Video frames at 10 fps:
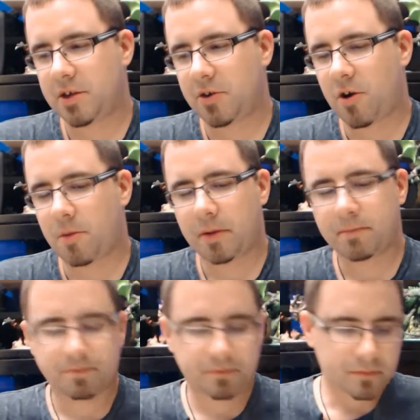and leagues as
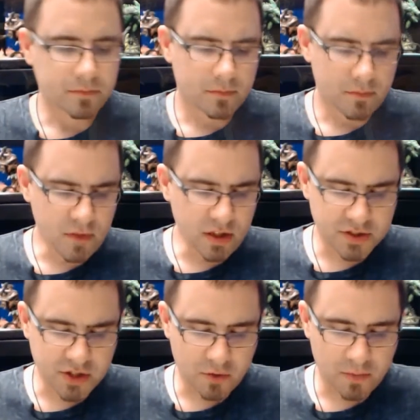well.
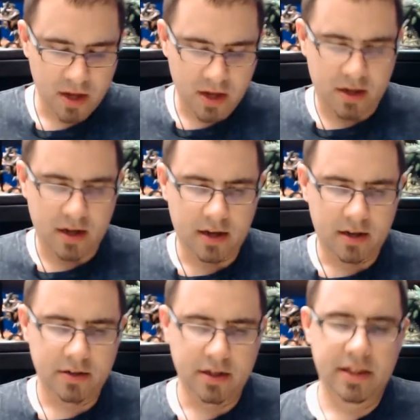So,
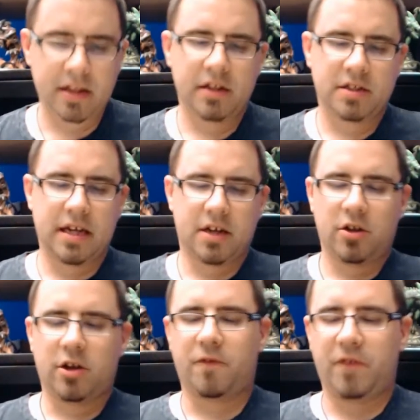and then let's take a
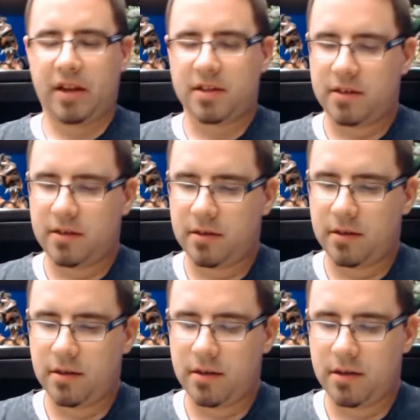look at her feat.
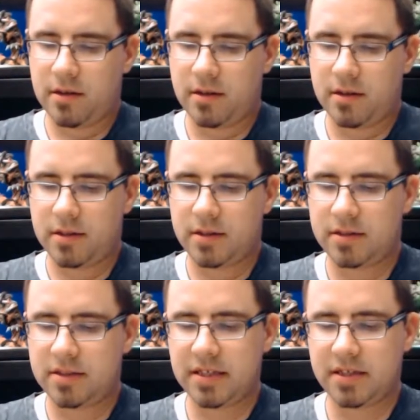
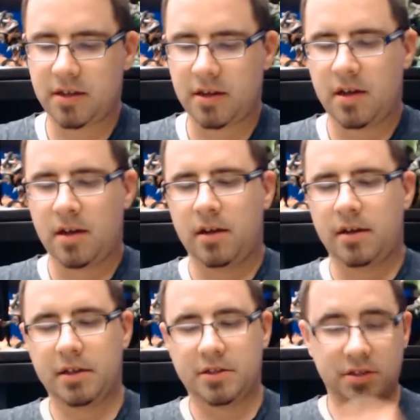It says,
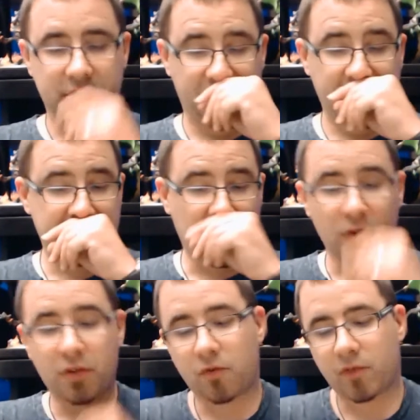the feat is
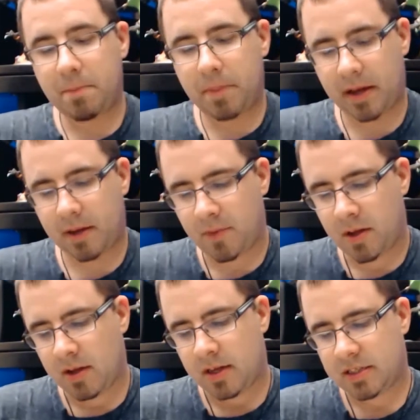called the Reaping.
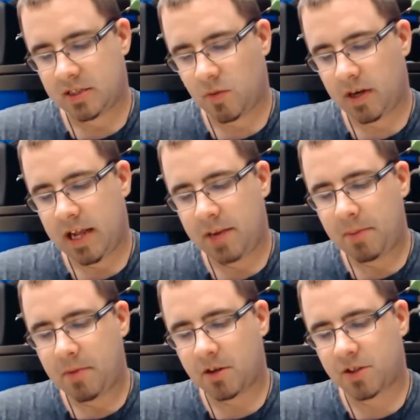It says when an
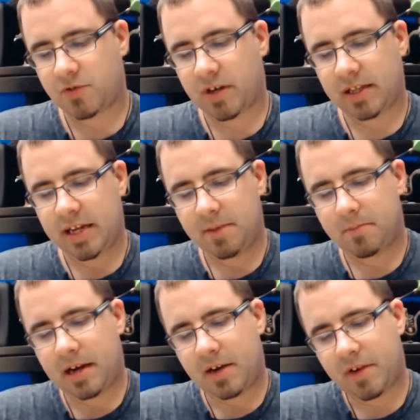enemy model is directly
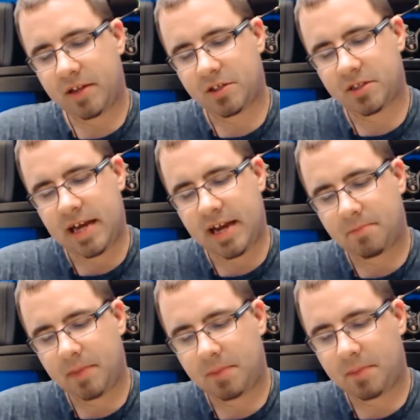hit by a ranged
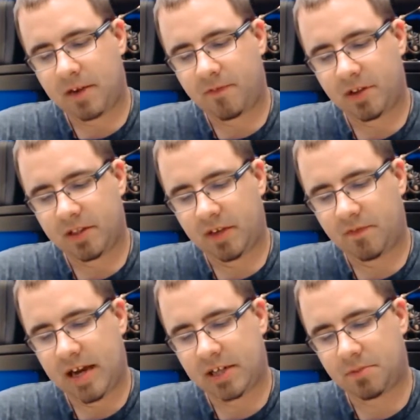attack made by a friendly
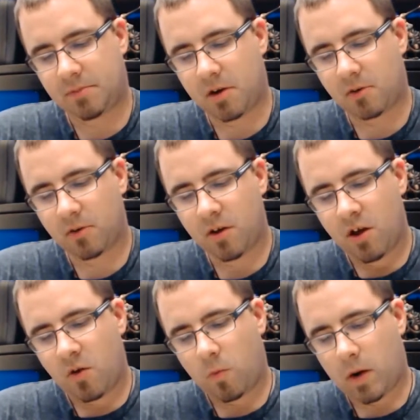faction model
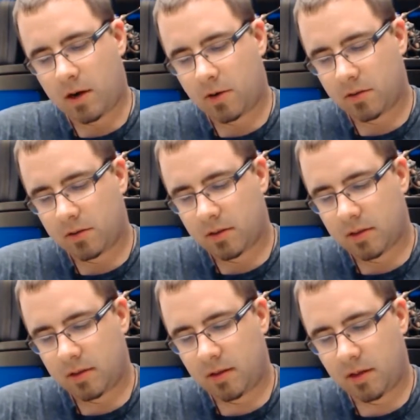while
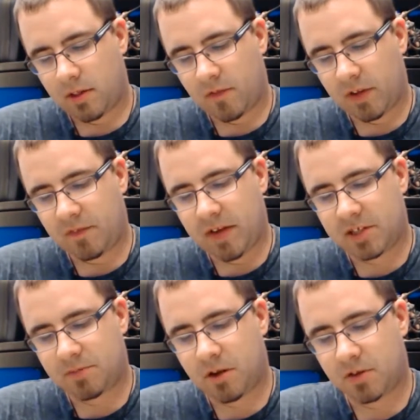the friendly
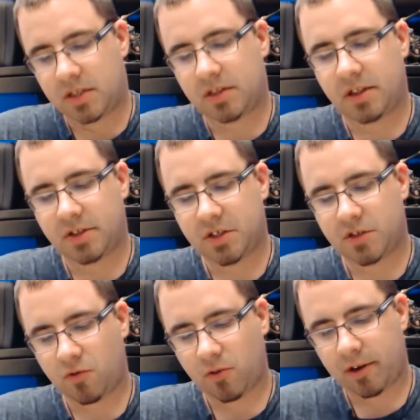faction model is in Lilith's
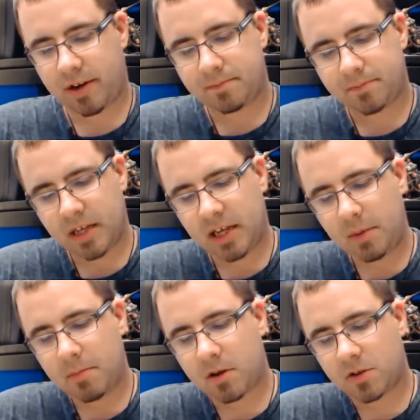control area, the
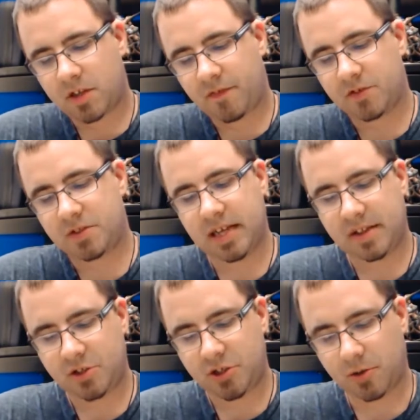enemy model suffers
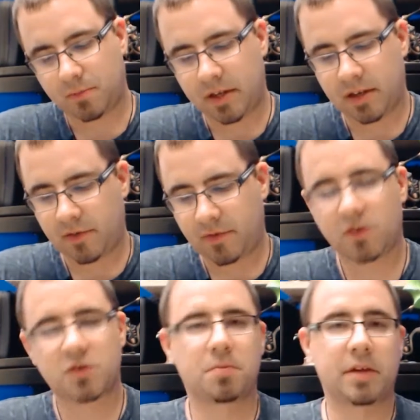Death Chill. And
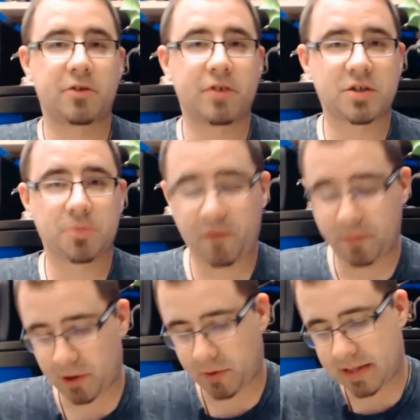those who play Crix will be
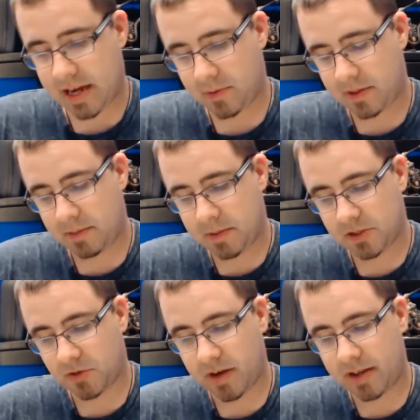familiar with that with the
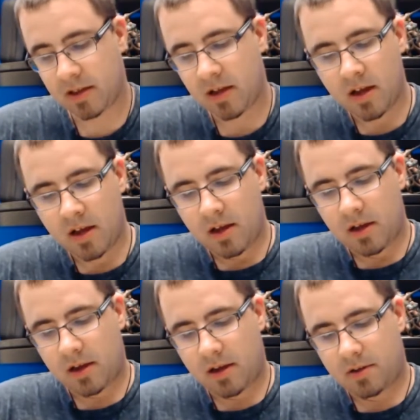Pistol Wraith.
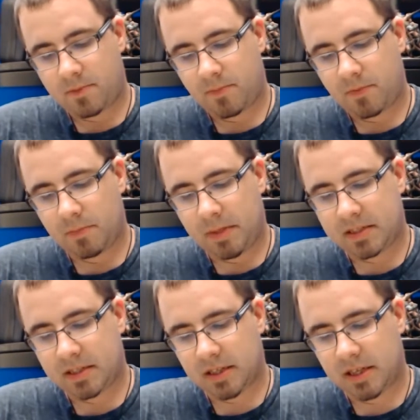
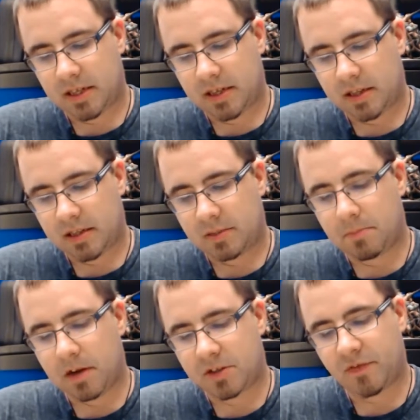Basically, the
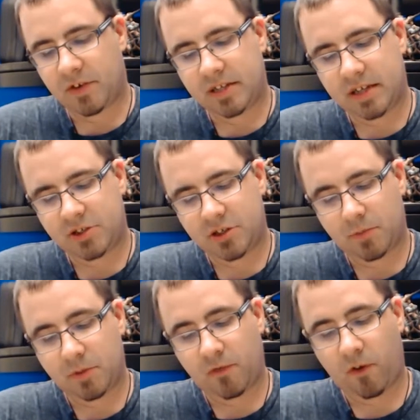model suffering Death
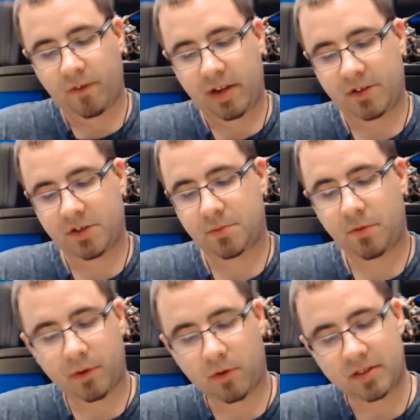Chill must forfeit either its
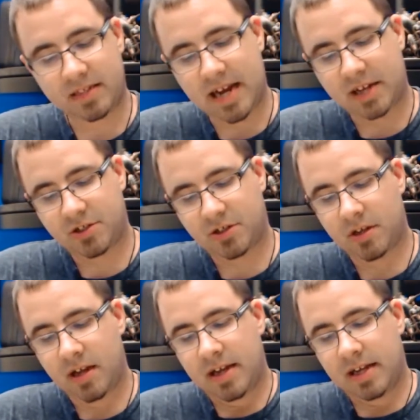movement or its
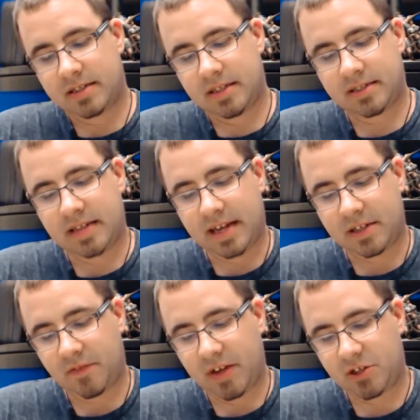action, its next
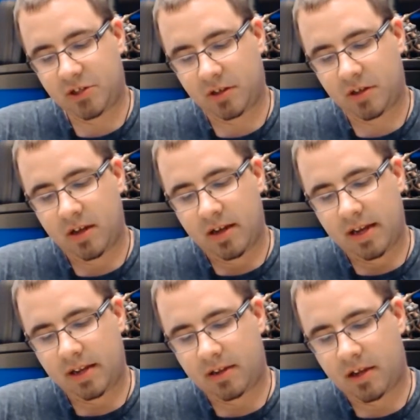activation,
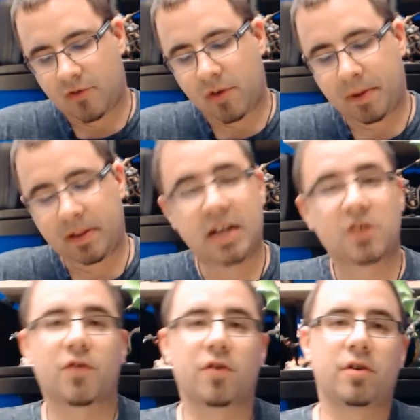and the Reaping
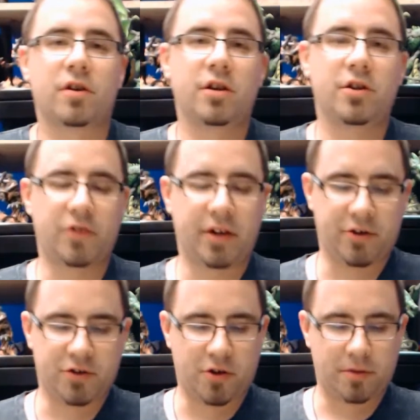lasts for during
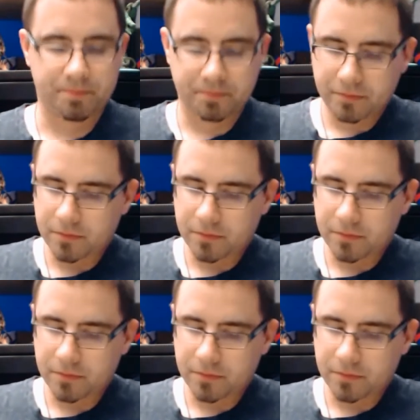your turn.